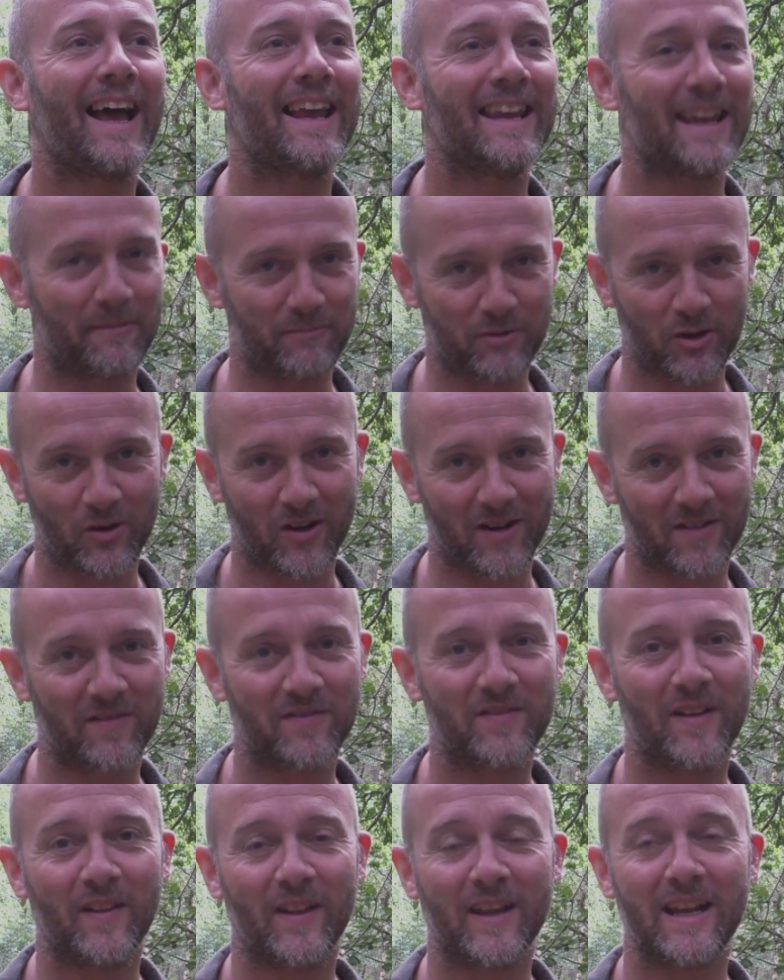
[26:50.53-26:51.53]
You can
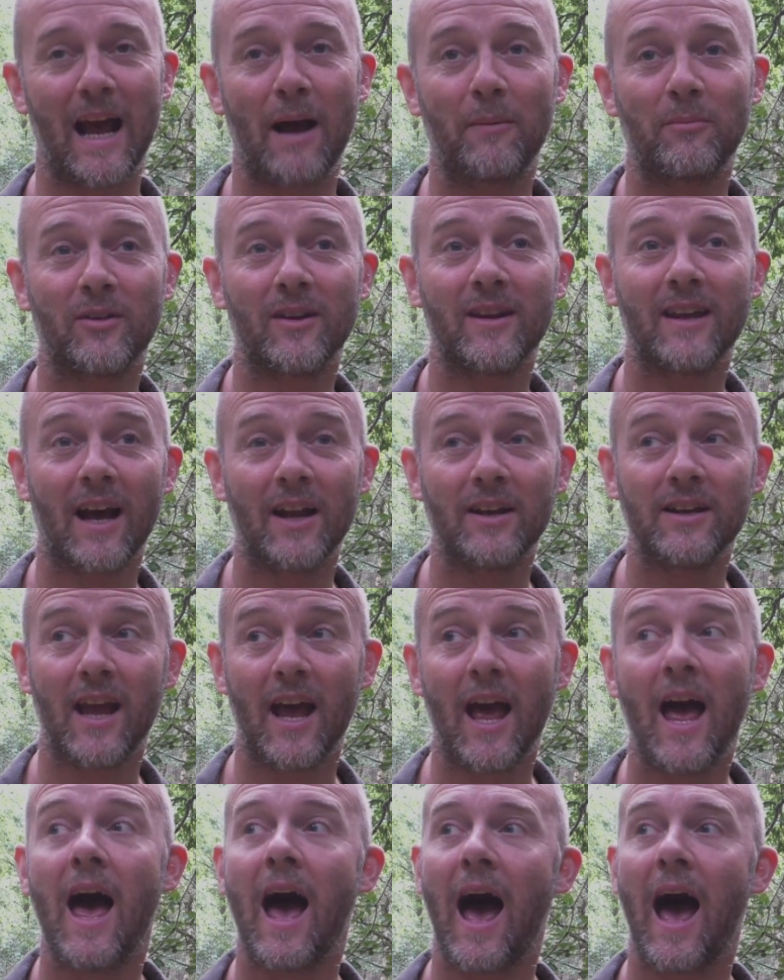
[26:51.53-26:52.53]
fill the gaps in, can't
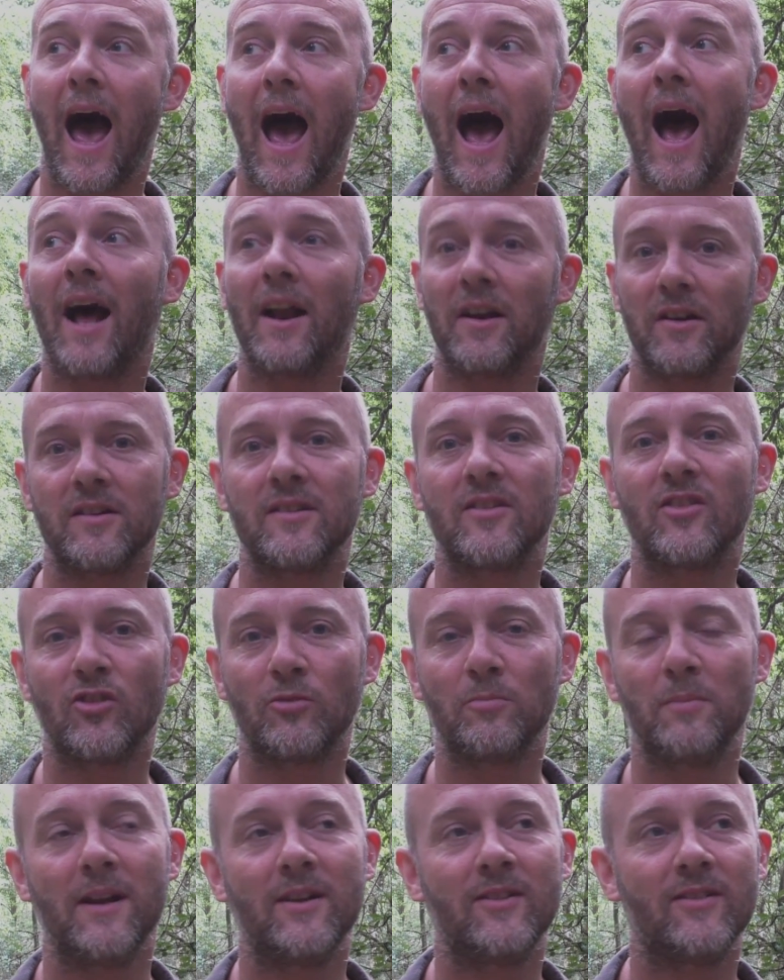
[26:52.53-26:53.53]
you? And
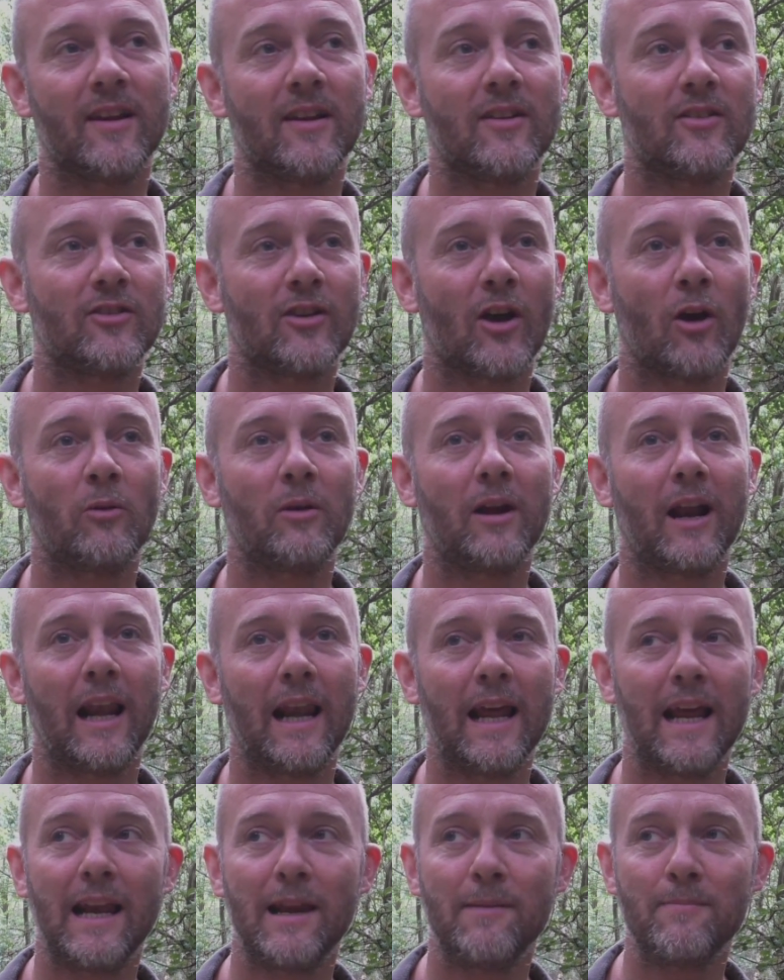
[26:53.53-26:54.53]
split it. So
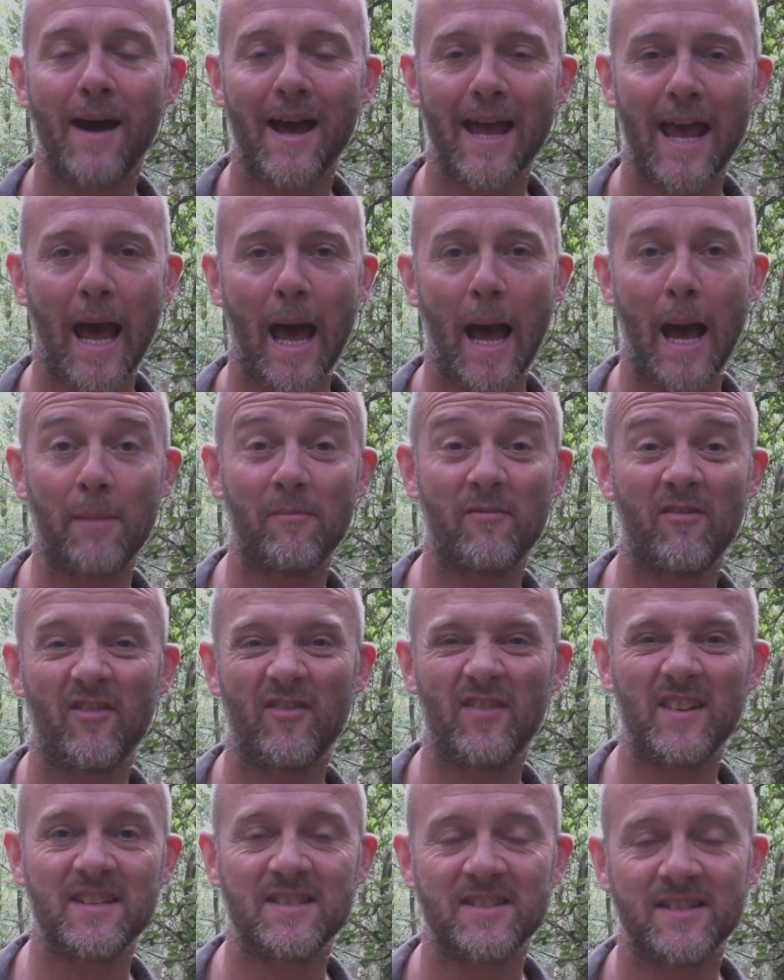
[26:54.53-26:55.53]
clearly, my
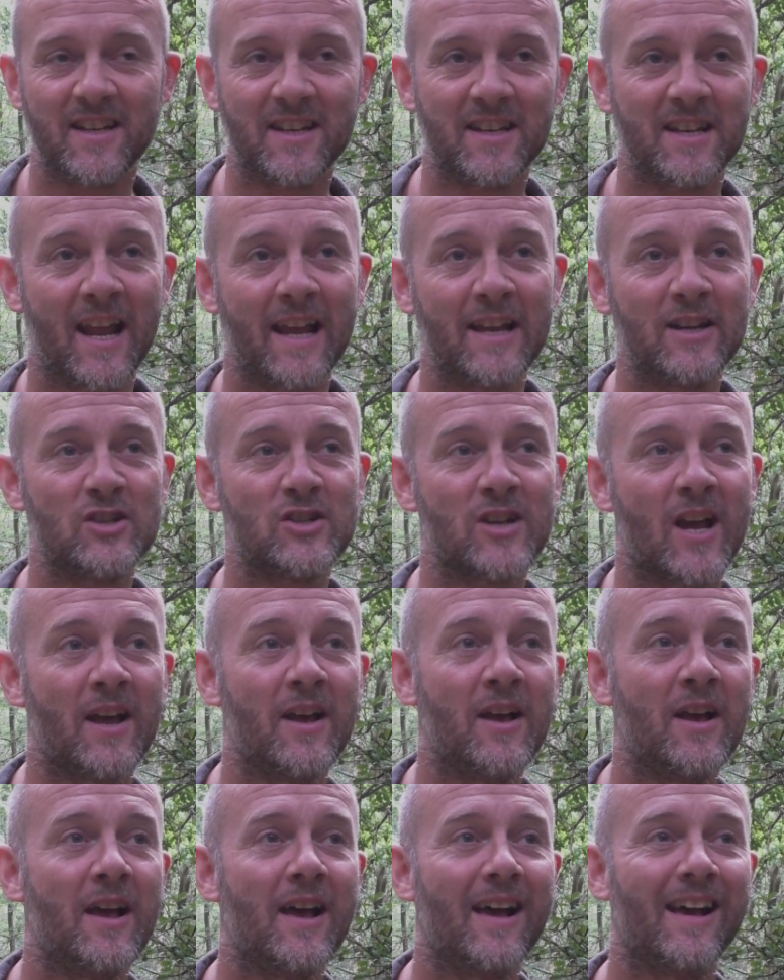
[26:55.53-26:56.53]
ham-fisted nature
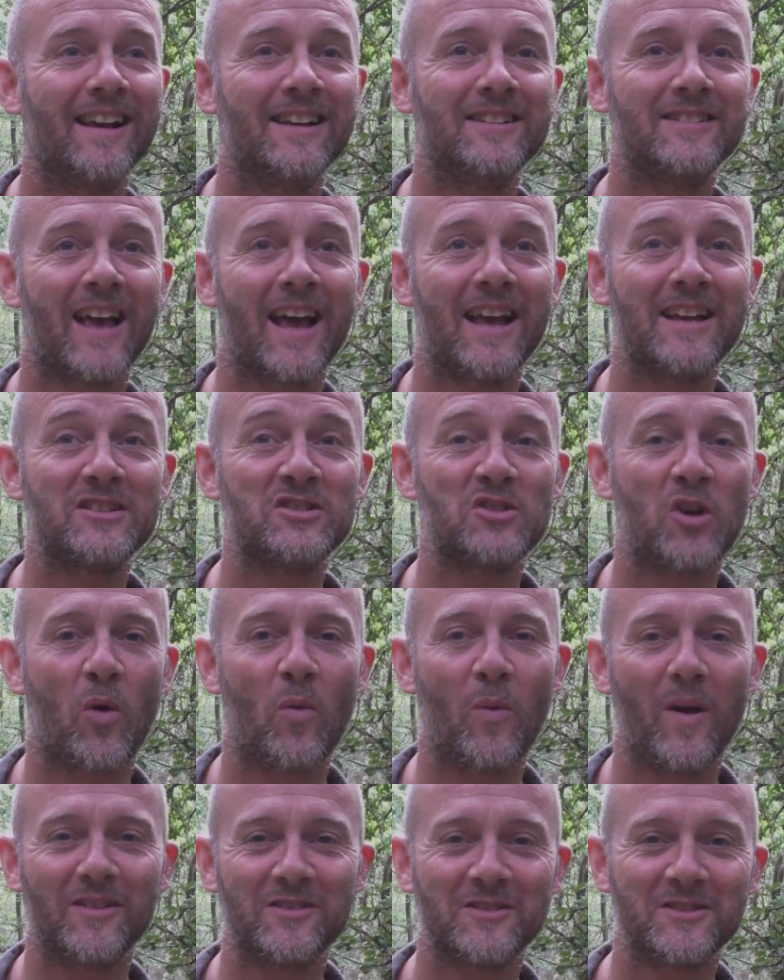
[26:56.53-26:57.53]
is uh, is not
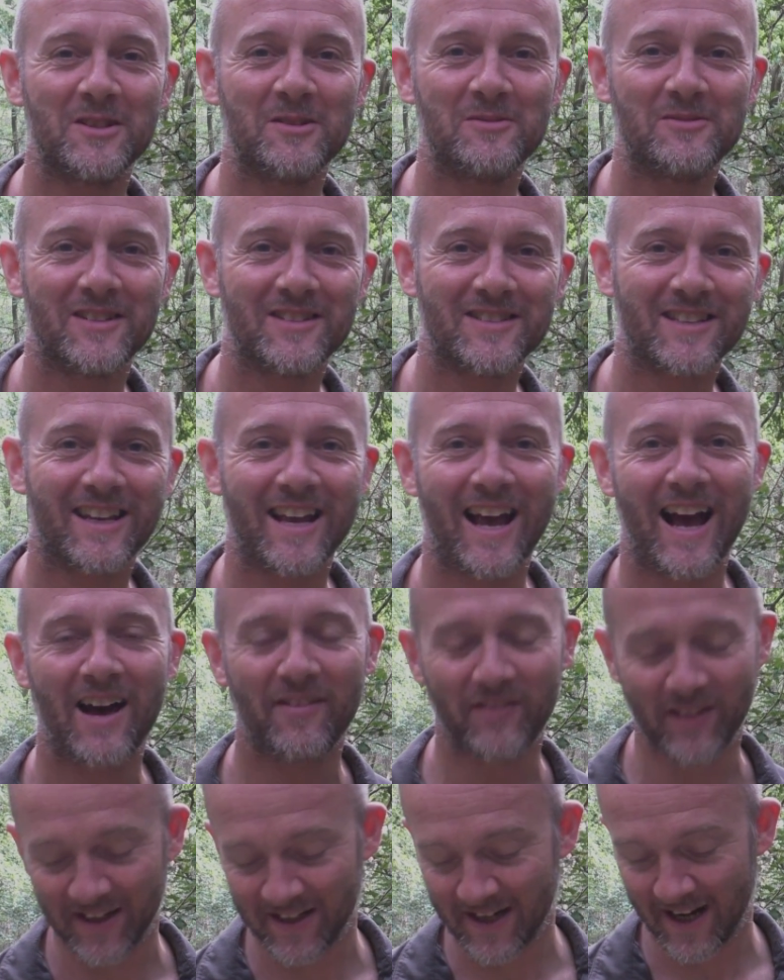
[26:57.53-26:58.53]
well suited to
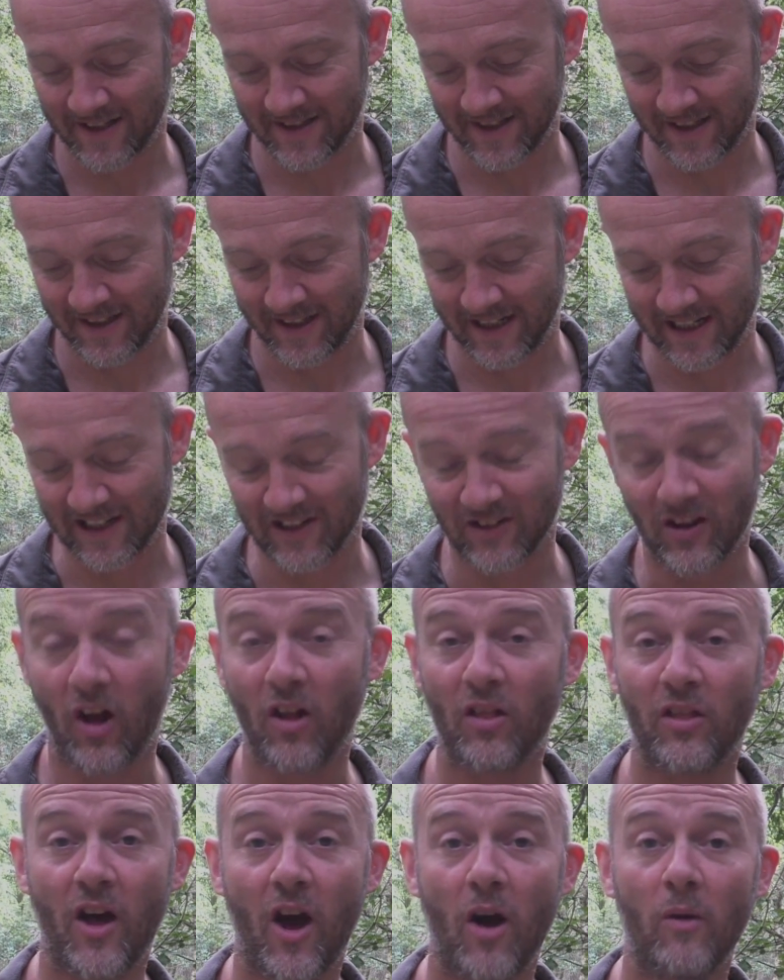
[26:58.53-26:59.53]
carving netting needles.
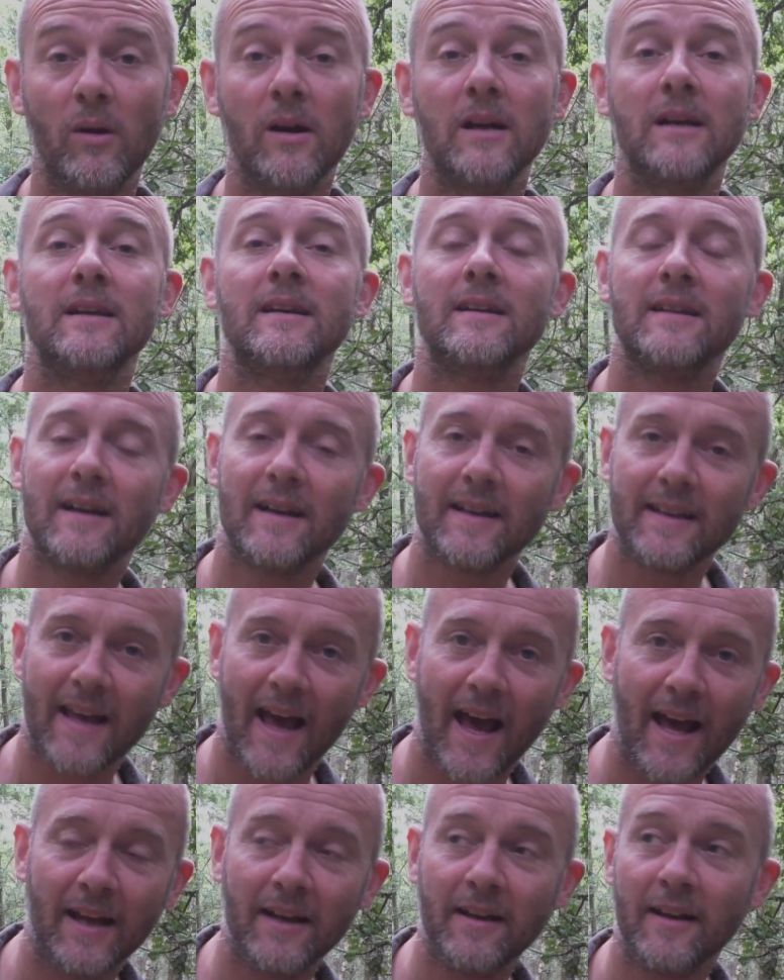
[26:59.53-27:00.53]
Although,
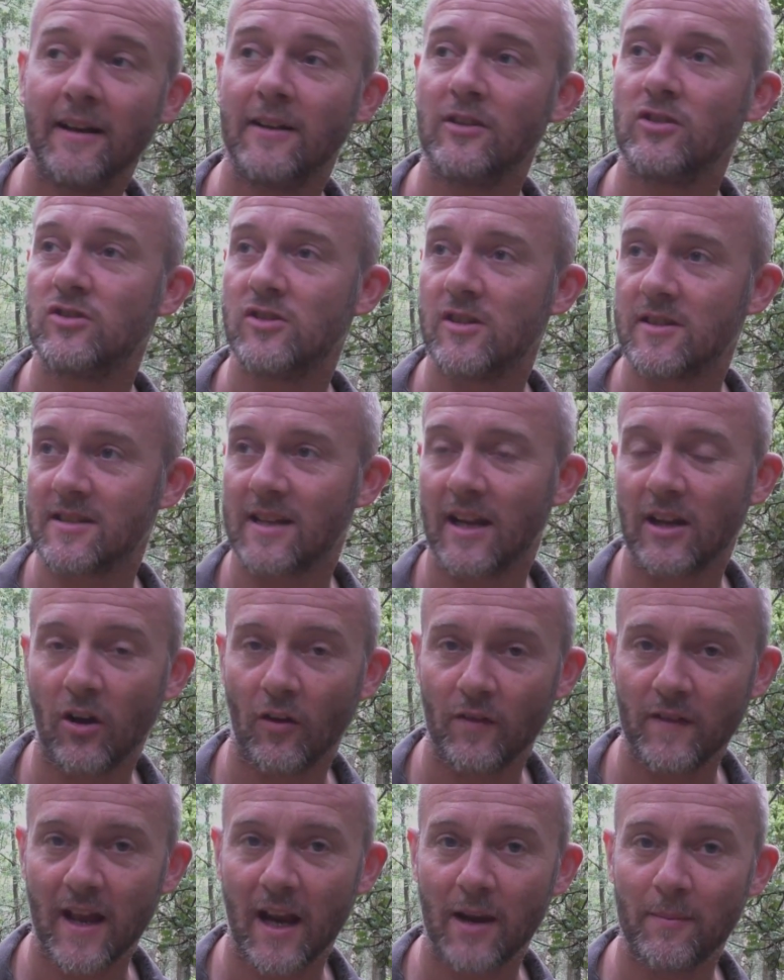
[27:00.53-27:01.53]
again, just like
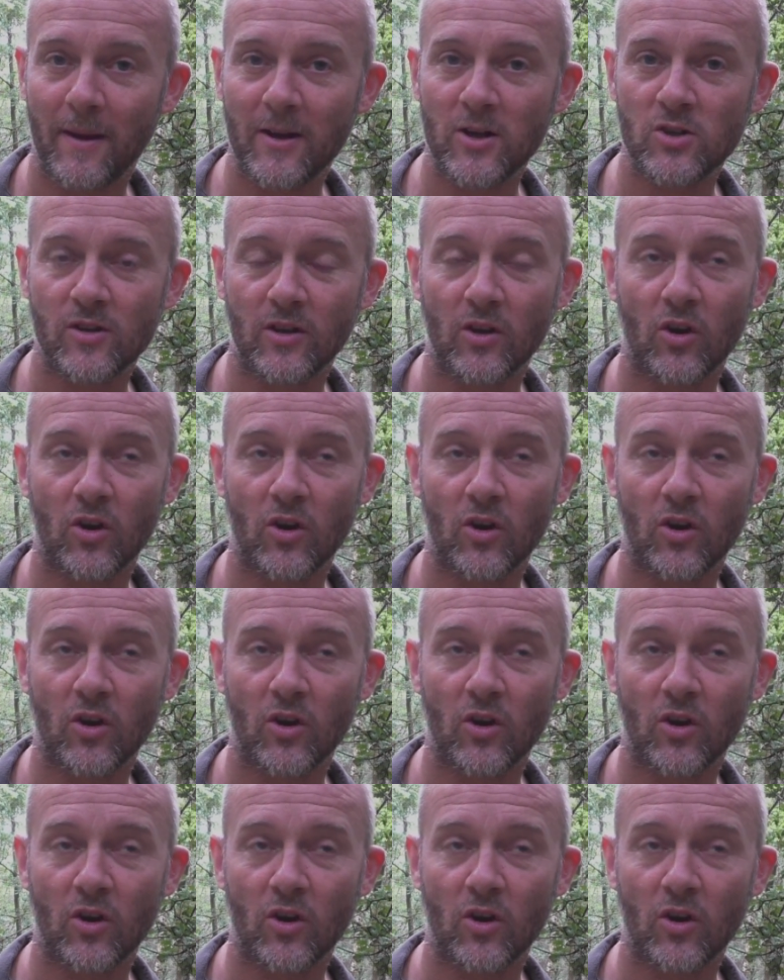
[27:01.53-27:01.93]
on the elementary